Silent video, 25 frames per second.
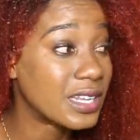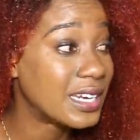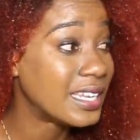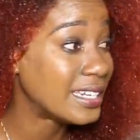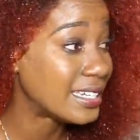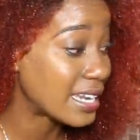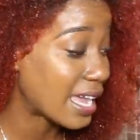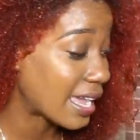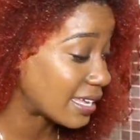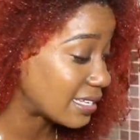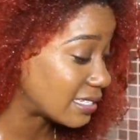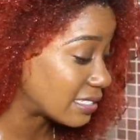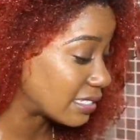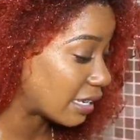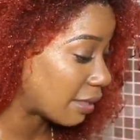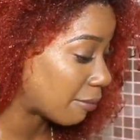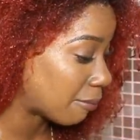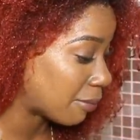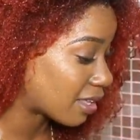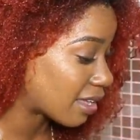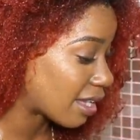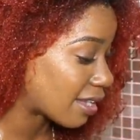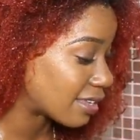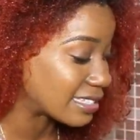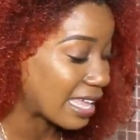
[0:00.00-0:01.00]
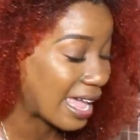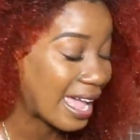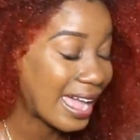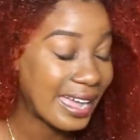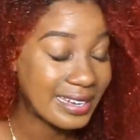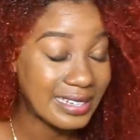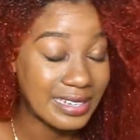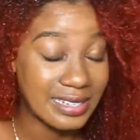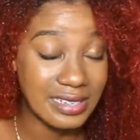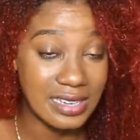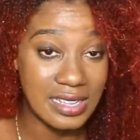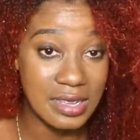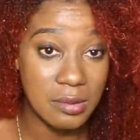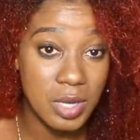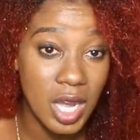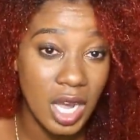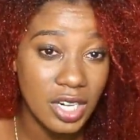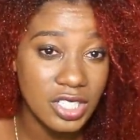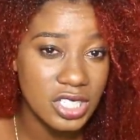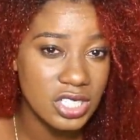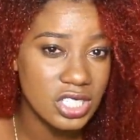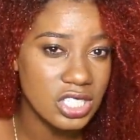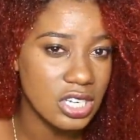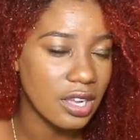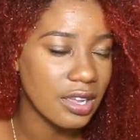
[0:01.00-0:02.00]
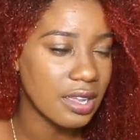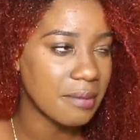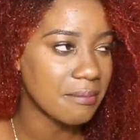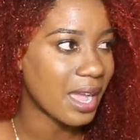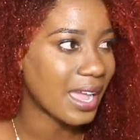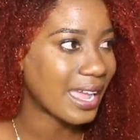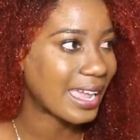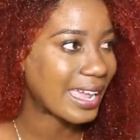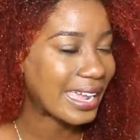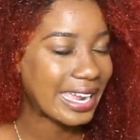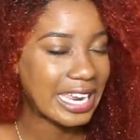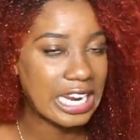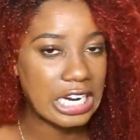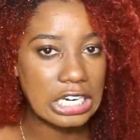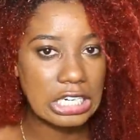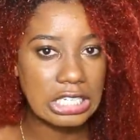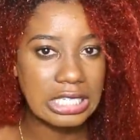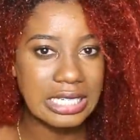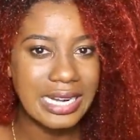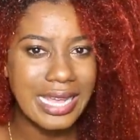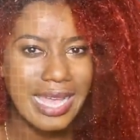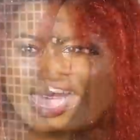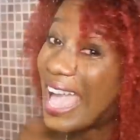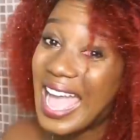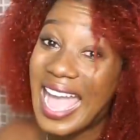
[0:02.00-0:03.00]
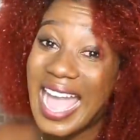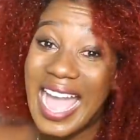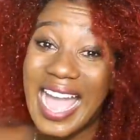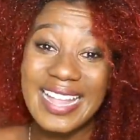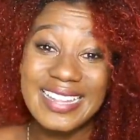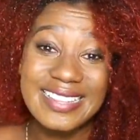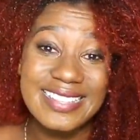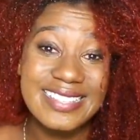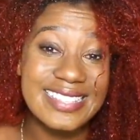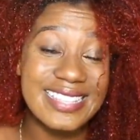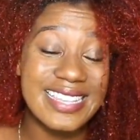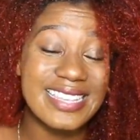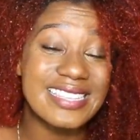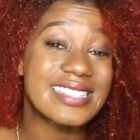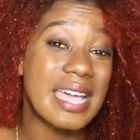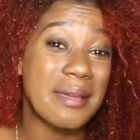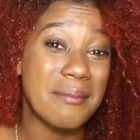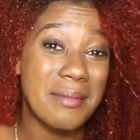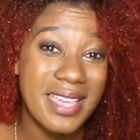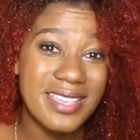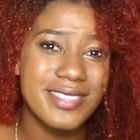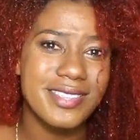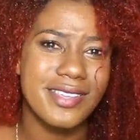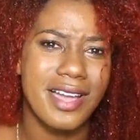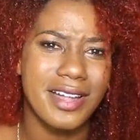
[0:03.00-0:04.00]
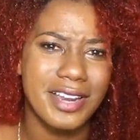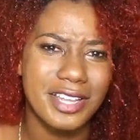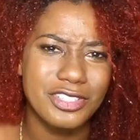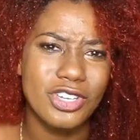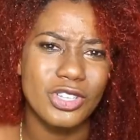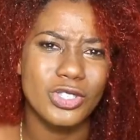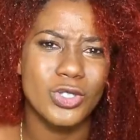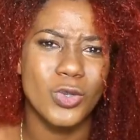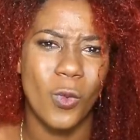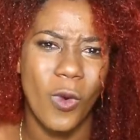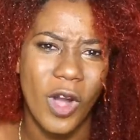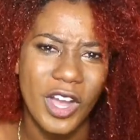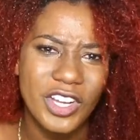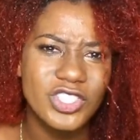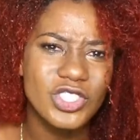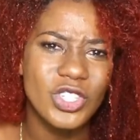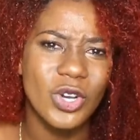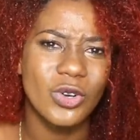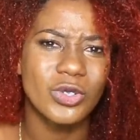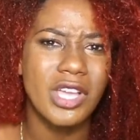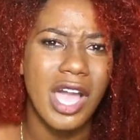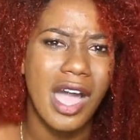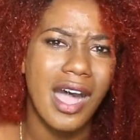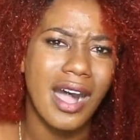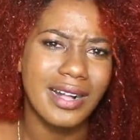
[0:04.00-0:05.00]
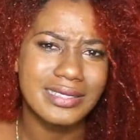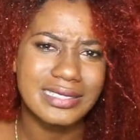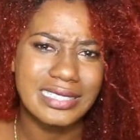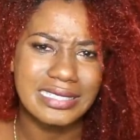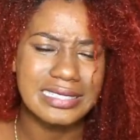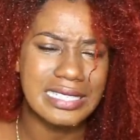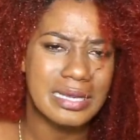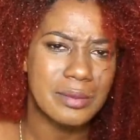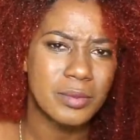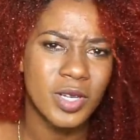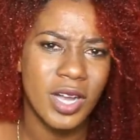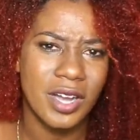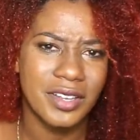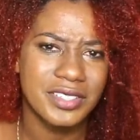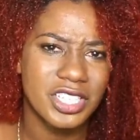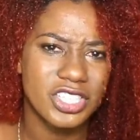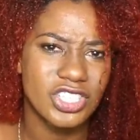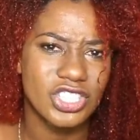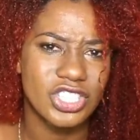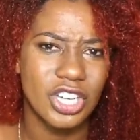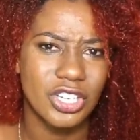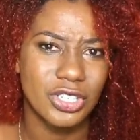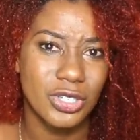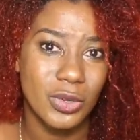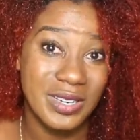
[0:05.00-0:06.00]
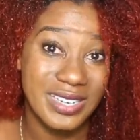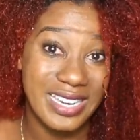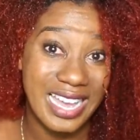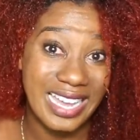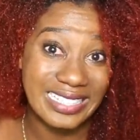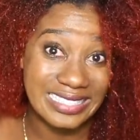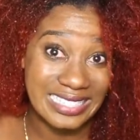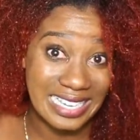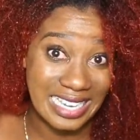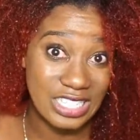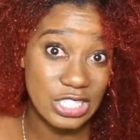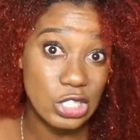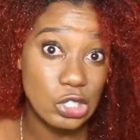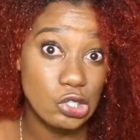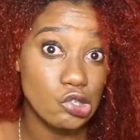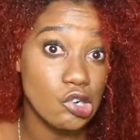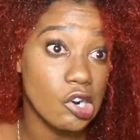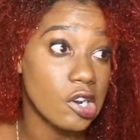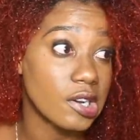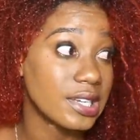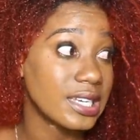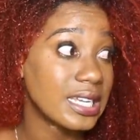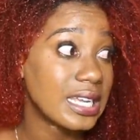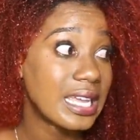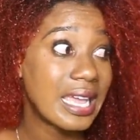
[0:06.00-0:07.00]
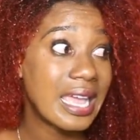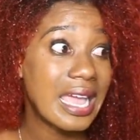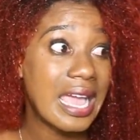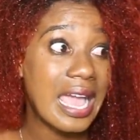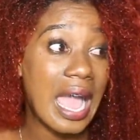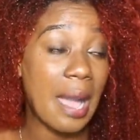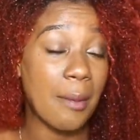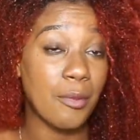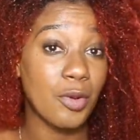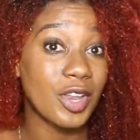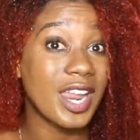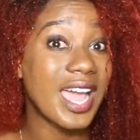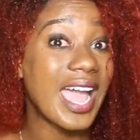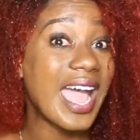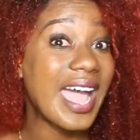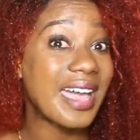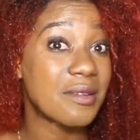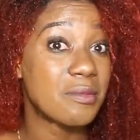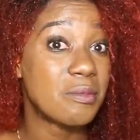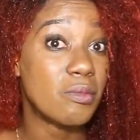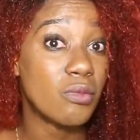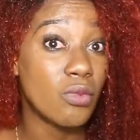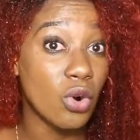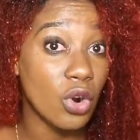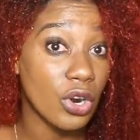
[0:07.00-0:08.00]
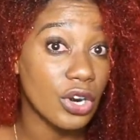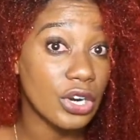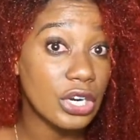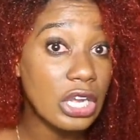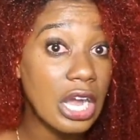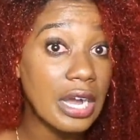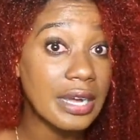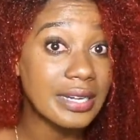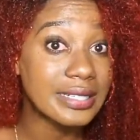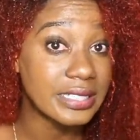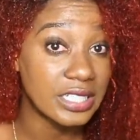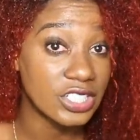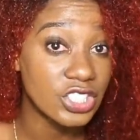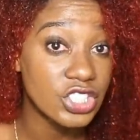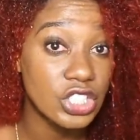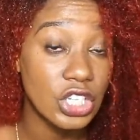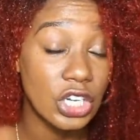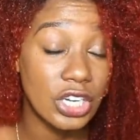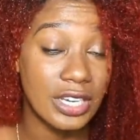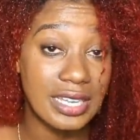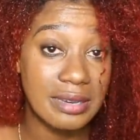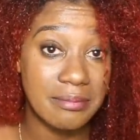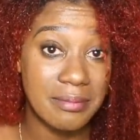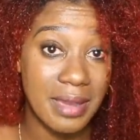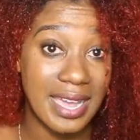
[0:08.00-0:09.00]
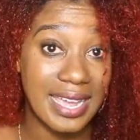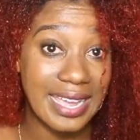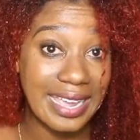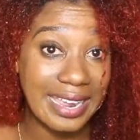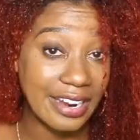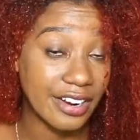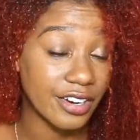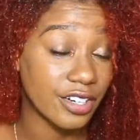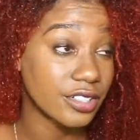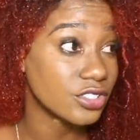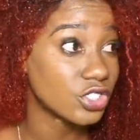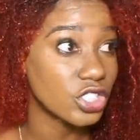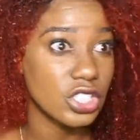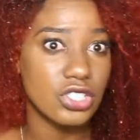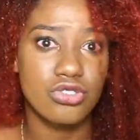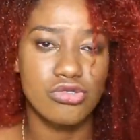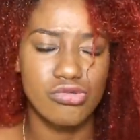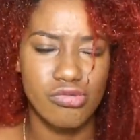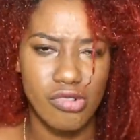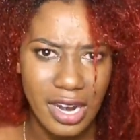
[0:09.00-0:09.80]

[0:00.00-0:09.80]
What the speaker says: really nicely because I had the deep conditioner in my hair. And since I basically just washed out all the deep conditioner doing that test run, I'm gonna add more conditioner in my hair, just